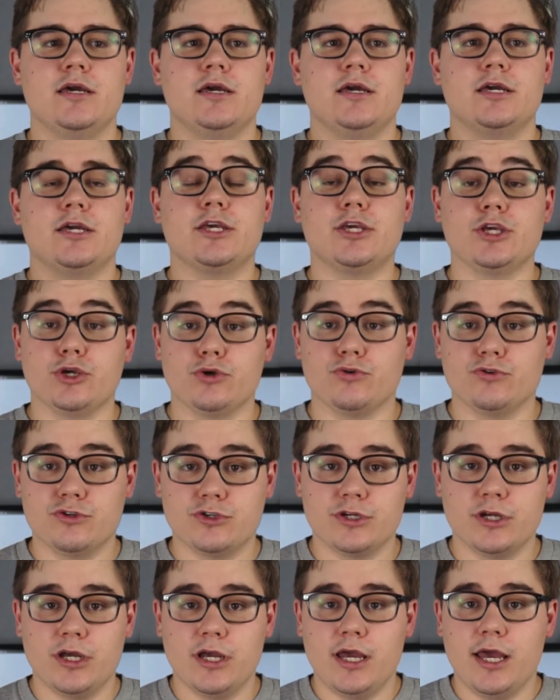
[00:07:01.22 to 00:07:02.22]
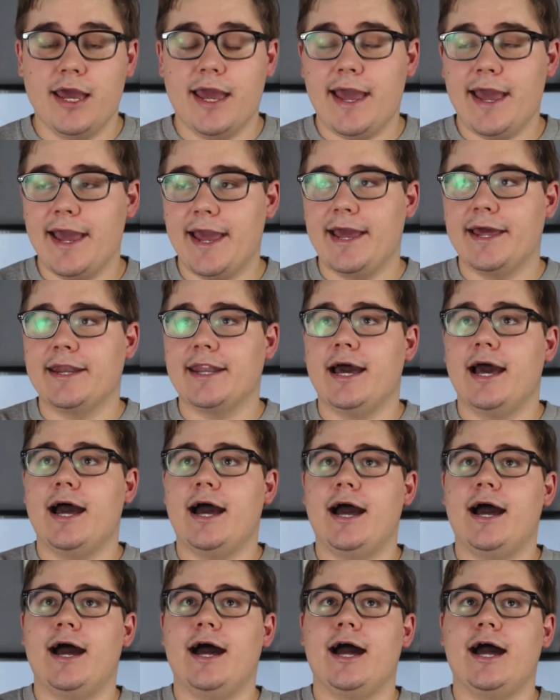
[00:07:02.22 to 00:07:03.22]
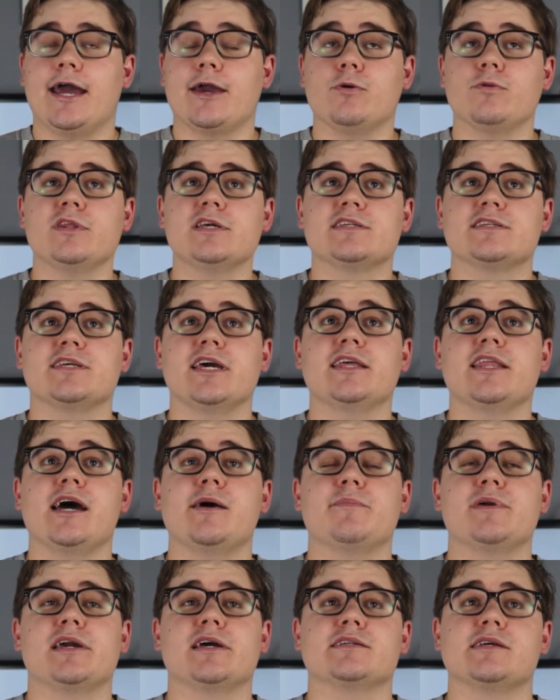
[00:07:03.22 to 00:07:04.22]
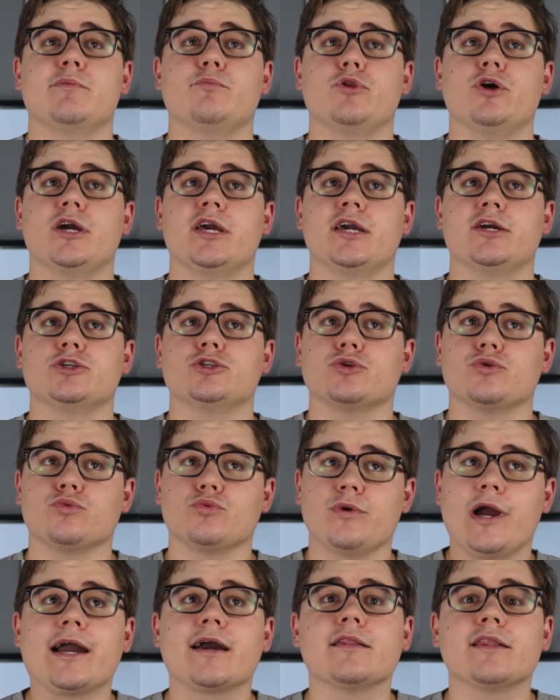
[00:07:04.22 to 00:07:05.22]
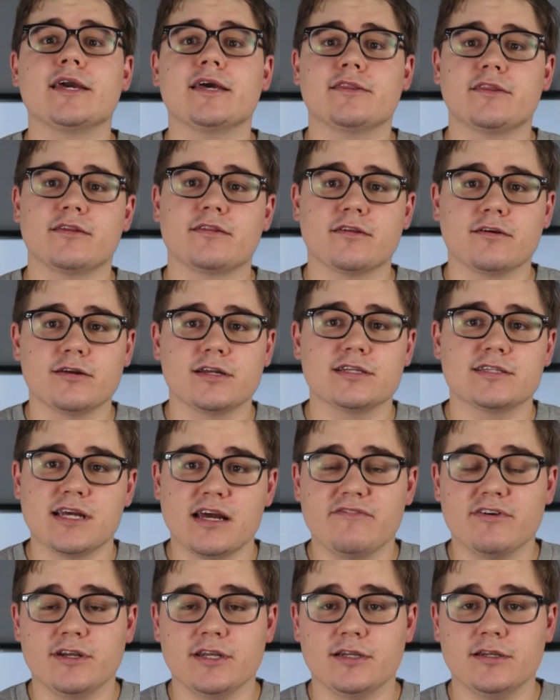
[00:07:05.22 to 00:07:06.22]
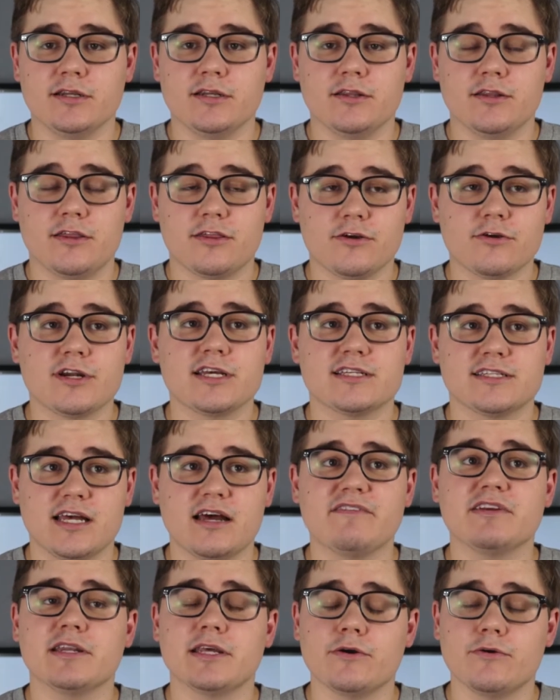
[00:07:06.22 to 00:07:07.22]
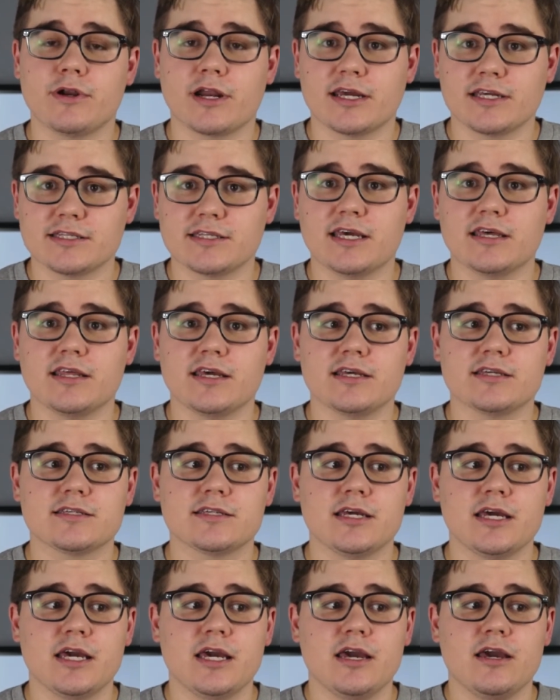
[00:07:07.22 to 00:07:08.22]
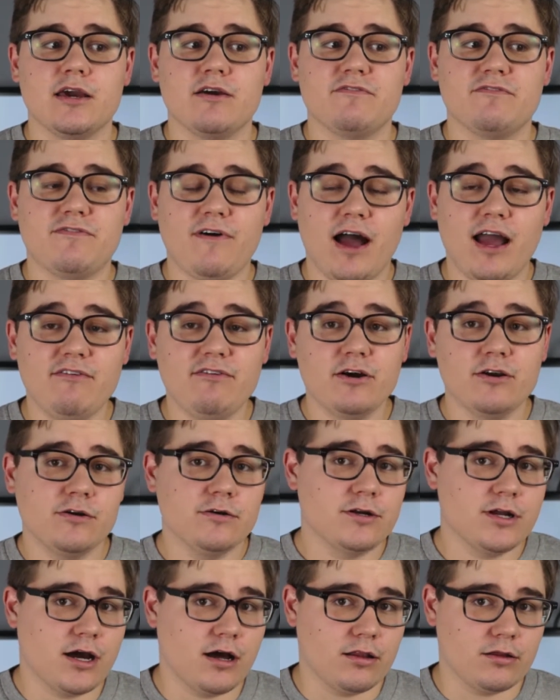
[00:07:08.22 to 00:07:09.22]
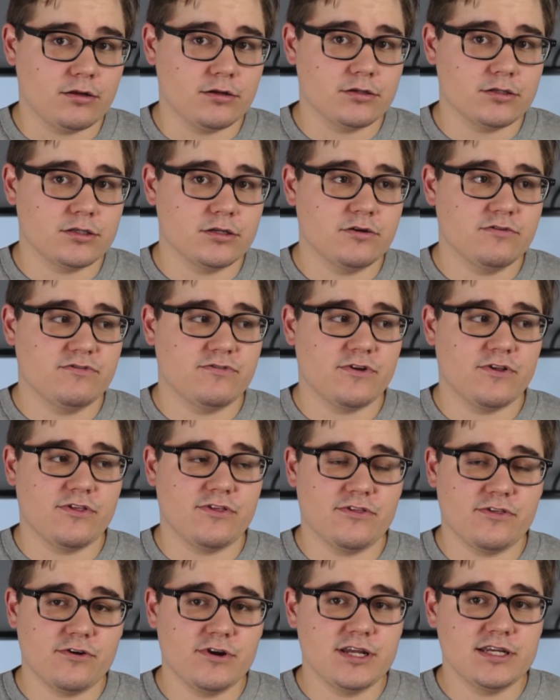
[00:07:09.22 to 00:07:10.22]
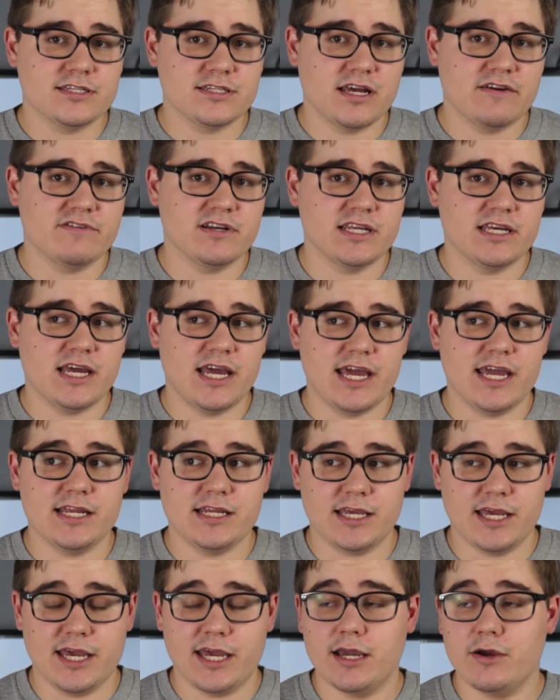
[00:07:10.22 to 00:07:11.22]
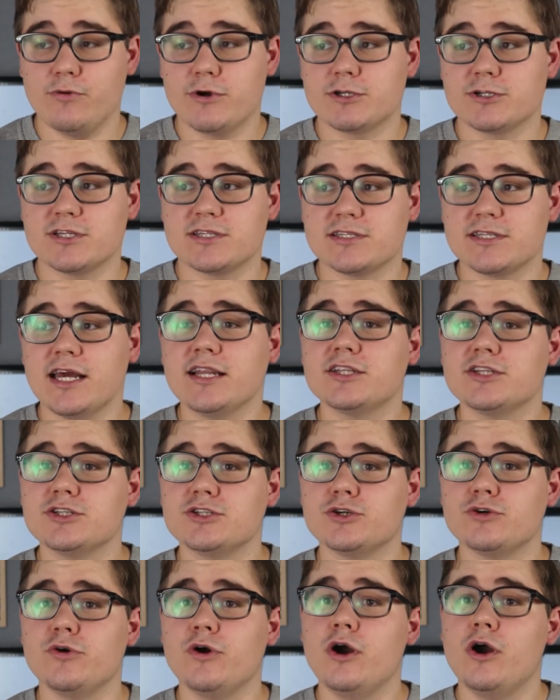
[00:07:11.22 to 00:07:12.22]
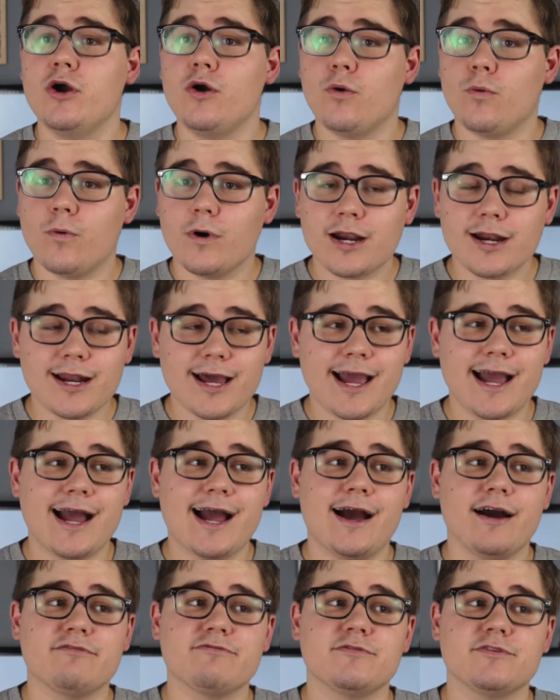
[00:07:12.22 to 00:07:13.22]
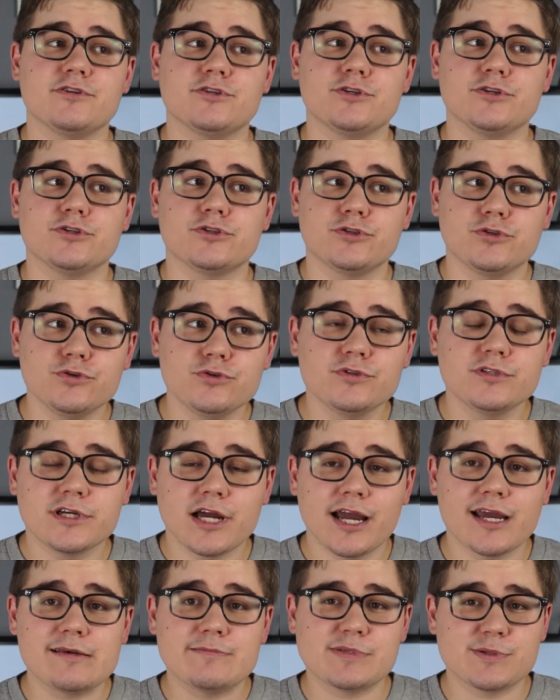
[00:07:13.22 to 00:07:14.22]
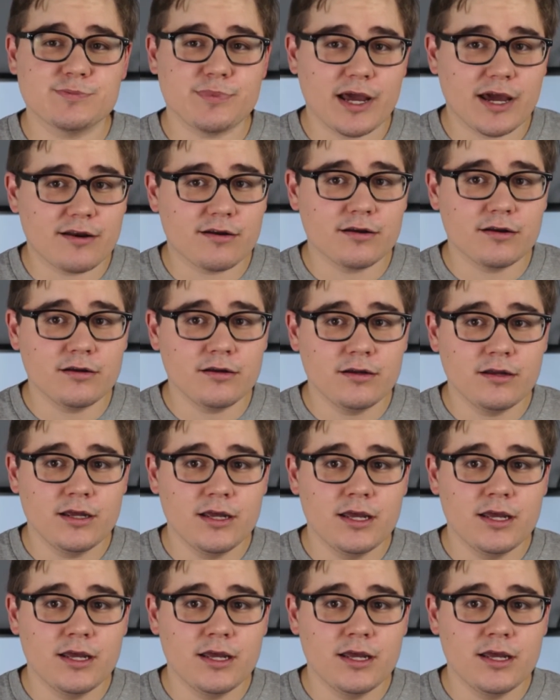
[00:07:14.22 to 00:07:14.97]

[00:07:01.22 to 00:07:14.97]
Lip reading: huge. And I only say that because I'm looking directly at the 3070 when I say this. $500 for a 3070 8 gig, which is said to do 1.5 to 2 times better